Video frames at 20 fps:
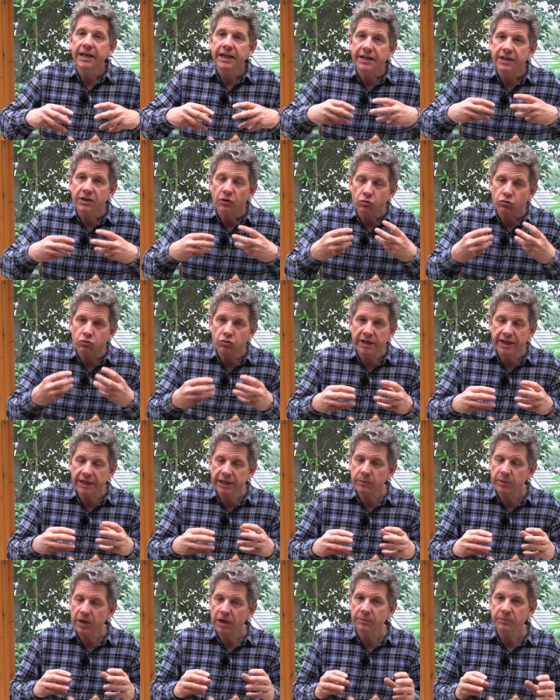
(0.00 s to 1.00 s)
in
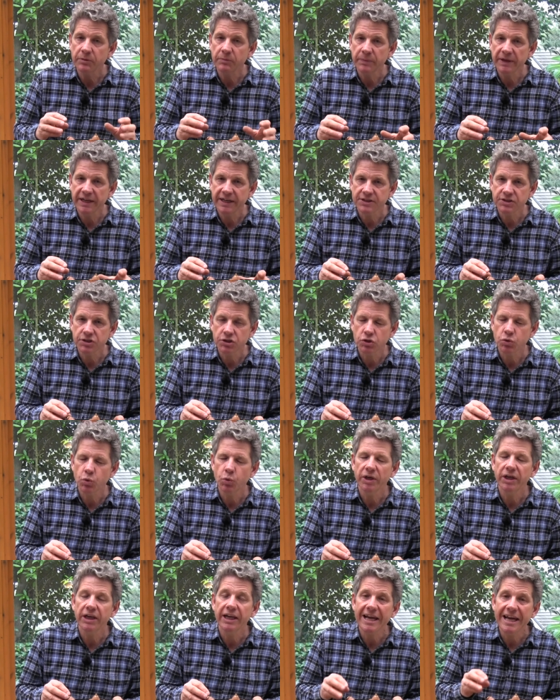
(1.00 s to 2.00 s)
really well prepared
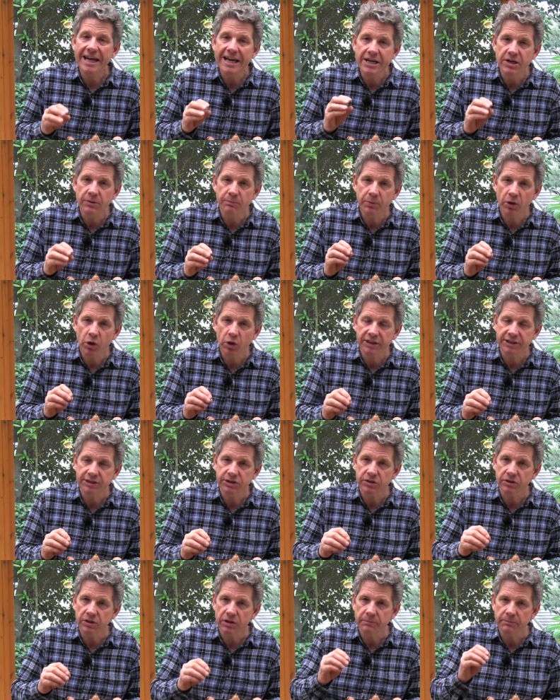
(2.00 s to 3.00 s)
soil in a
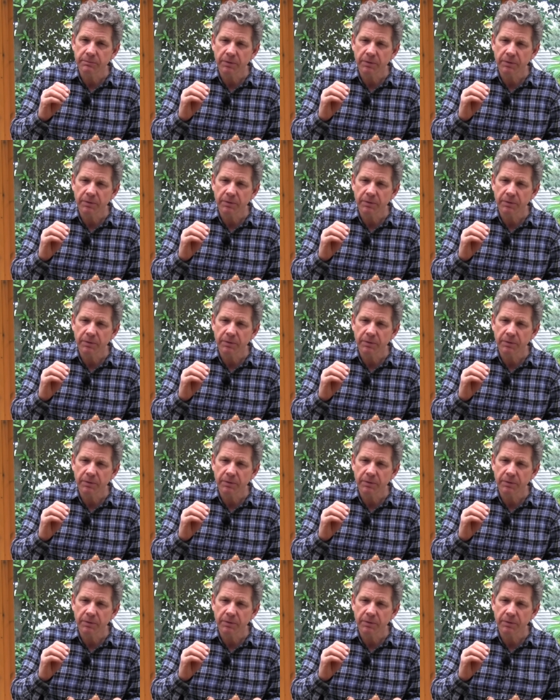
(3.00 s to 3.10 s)
polytunnel.